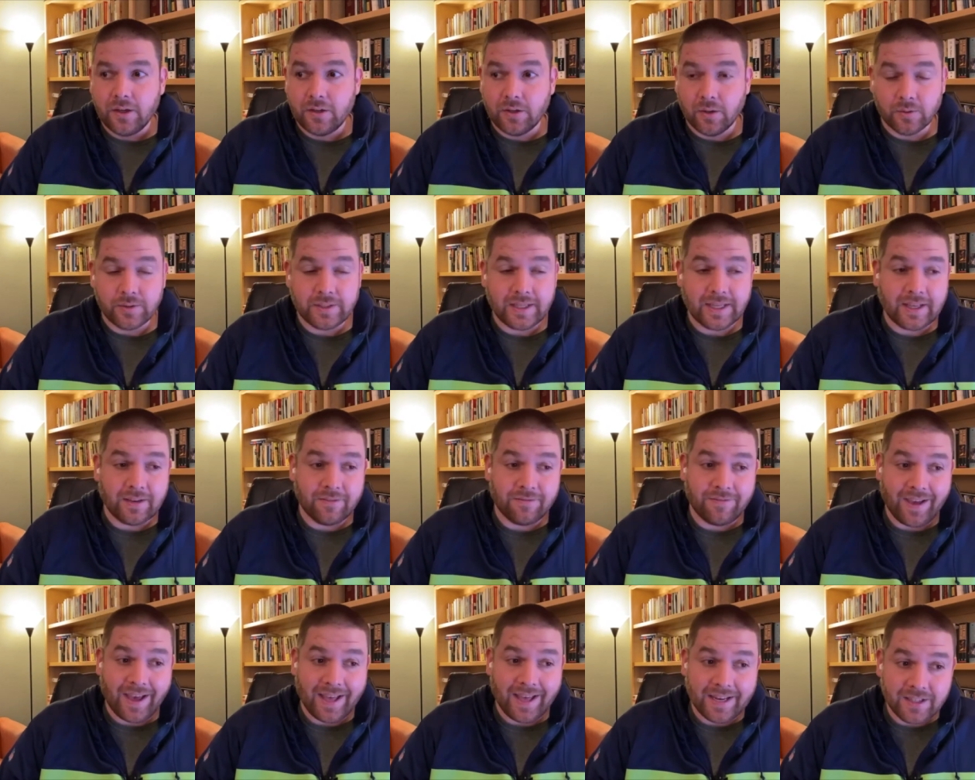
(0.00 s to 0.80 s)
Don't take
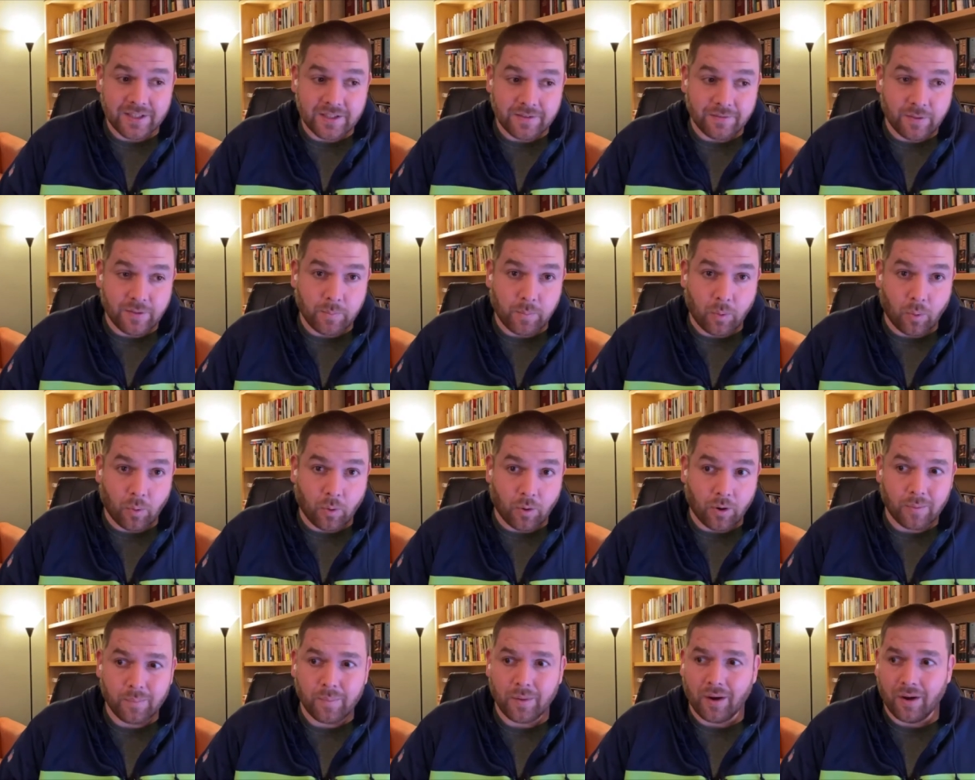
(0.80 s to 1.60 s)
advantage of the
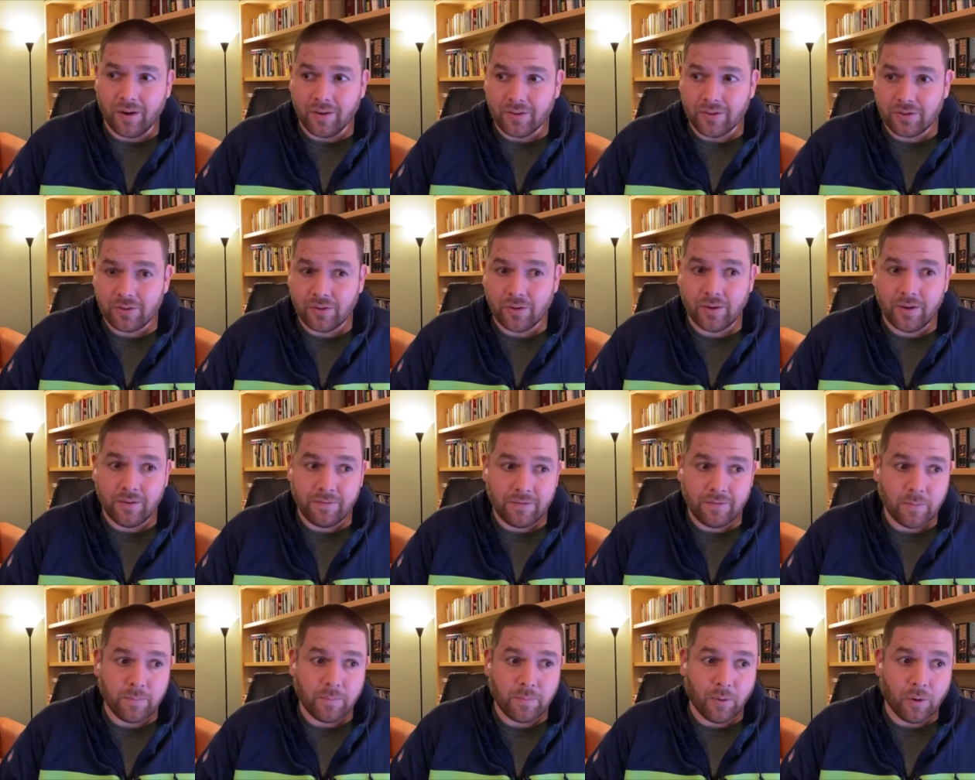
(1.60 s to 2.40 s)
poor, but also
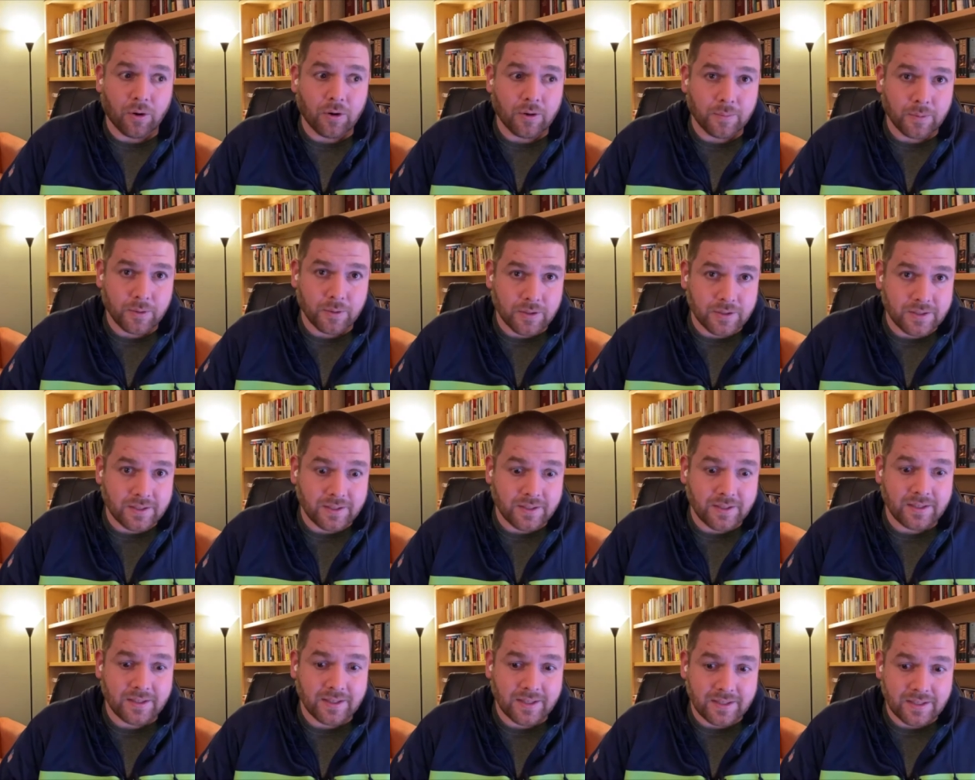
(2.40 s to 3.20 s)
if the poor
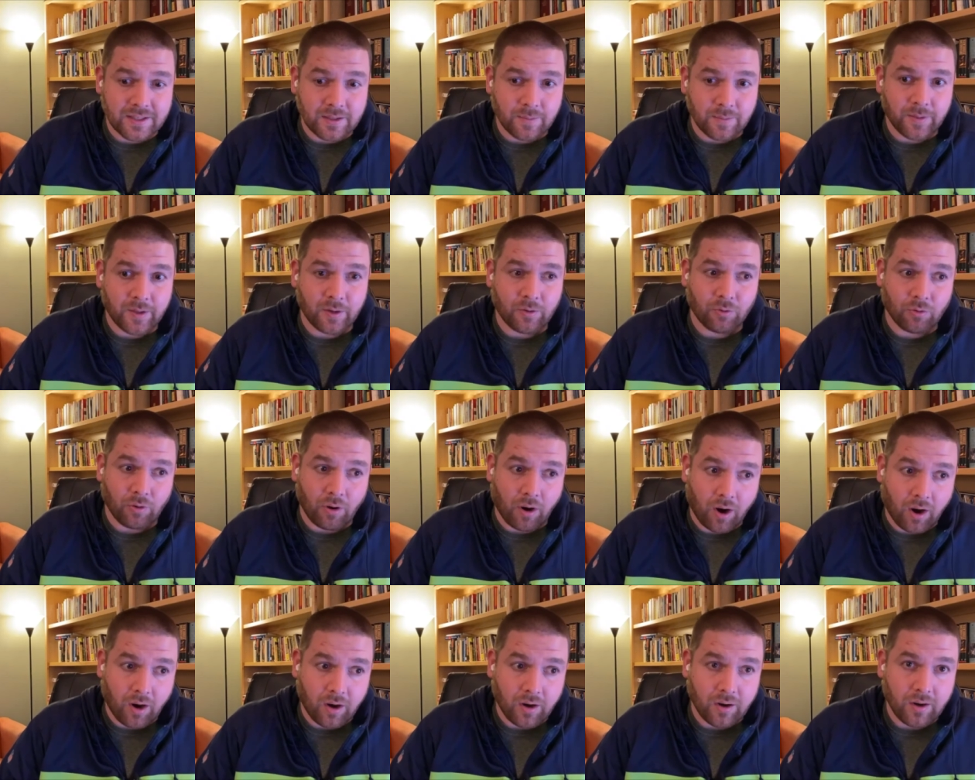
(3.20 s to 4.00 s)
person did something
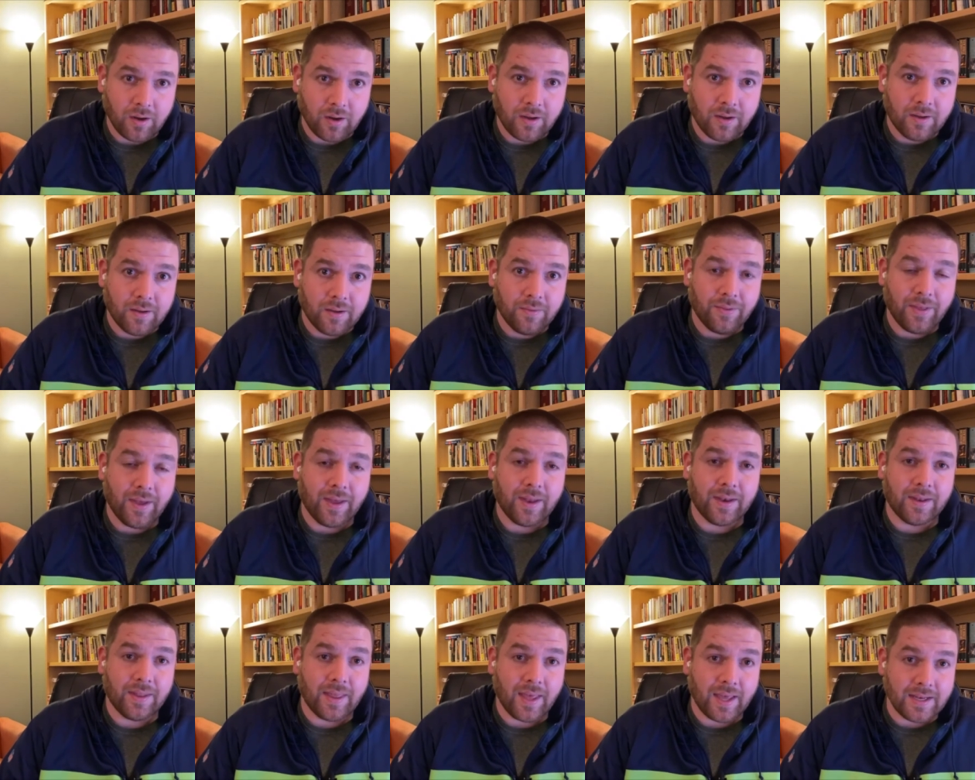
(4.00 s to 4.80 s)
wrong,
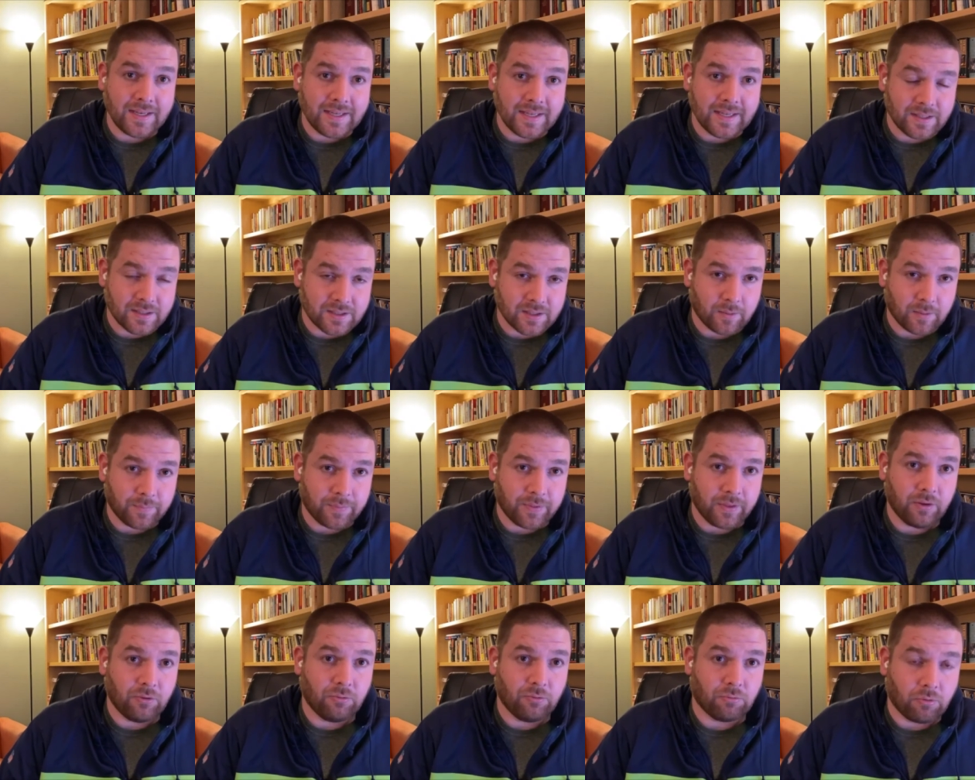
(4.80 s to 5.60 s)
then they did
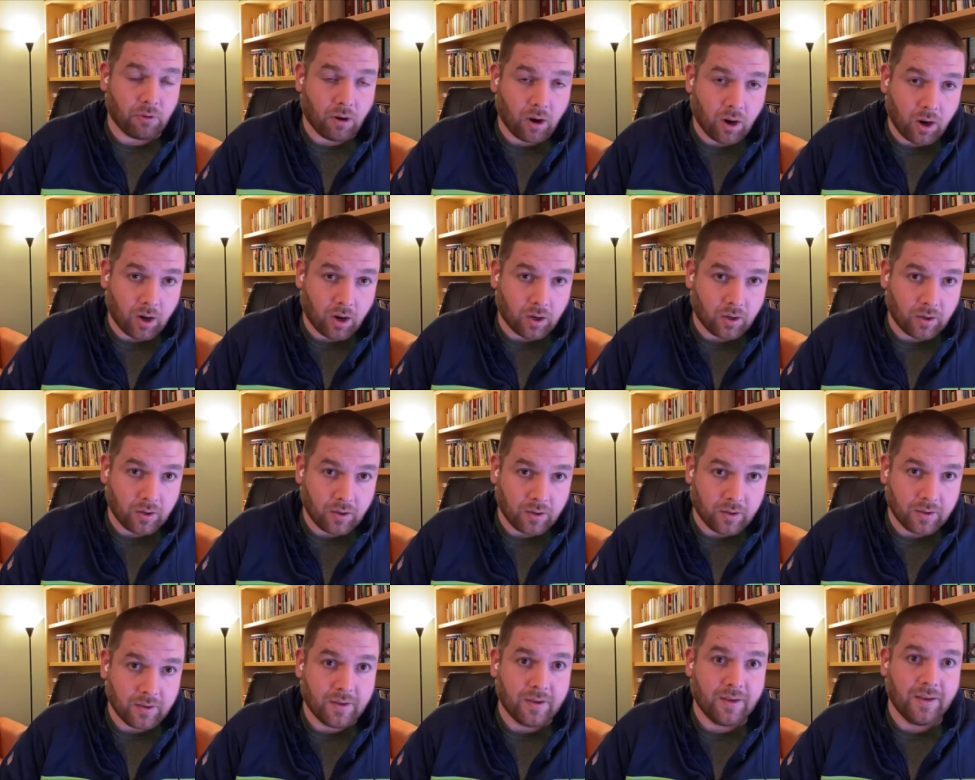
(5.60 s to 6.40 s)
something wrong.
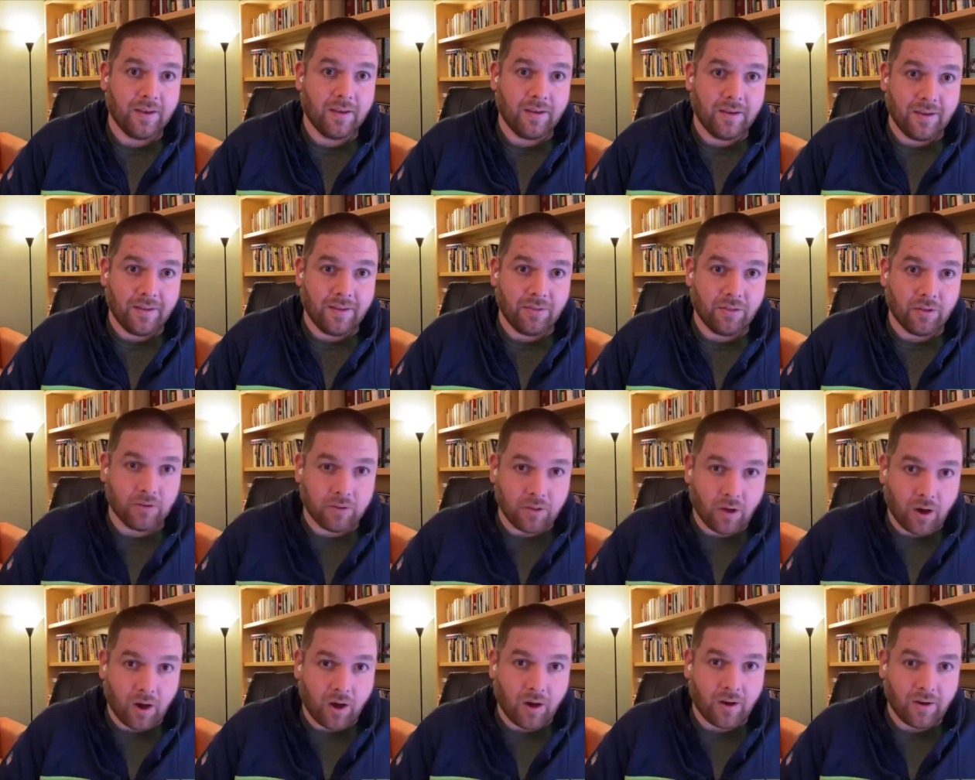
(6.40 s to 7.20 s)
The
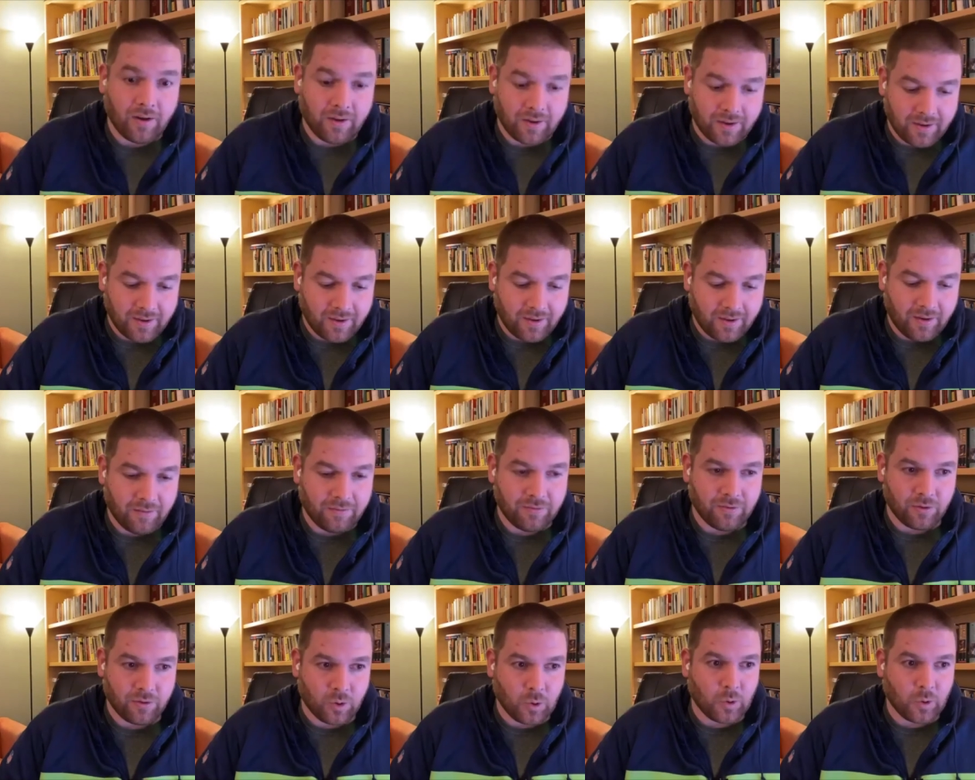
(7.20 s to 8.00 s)
law
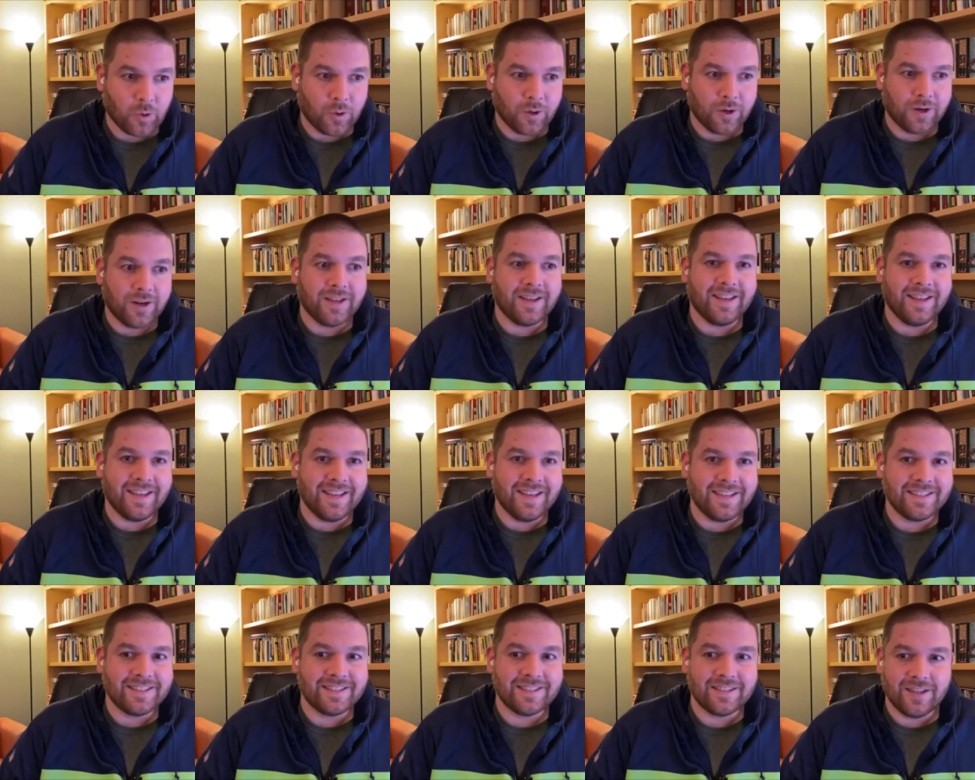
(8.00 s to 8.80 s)
of the Lord
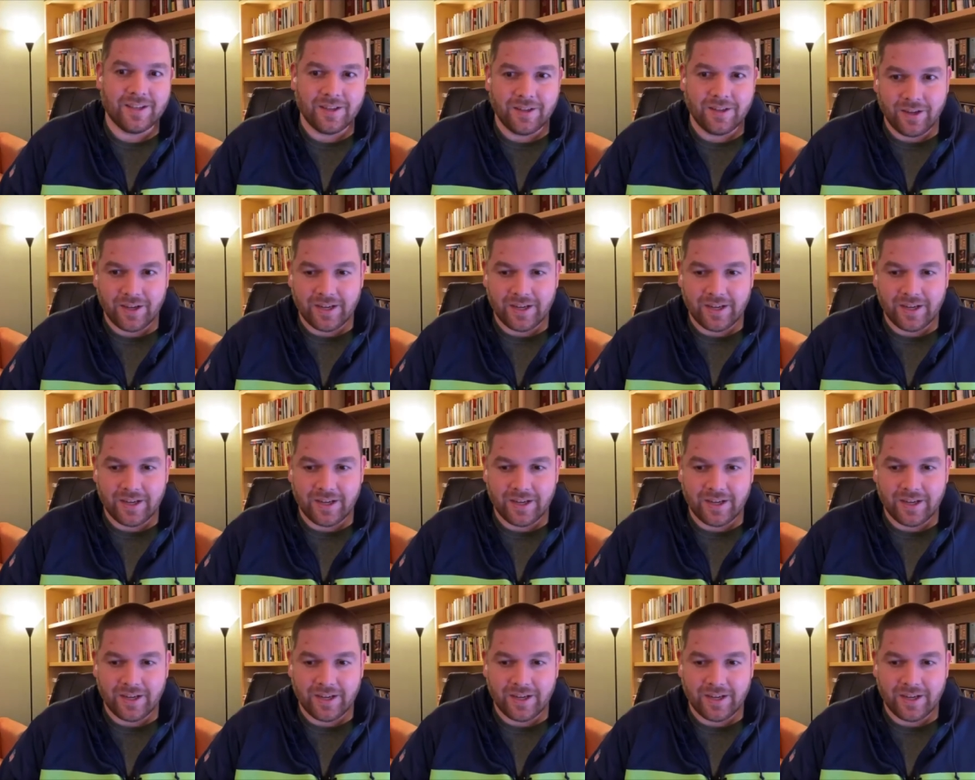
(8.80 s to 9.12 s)
is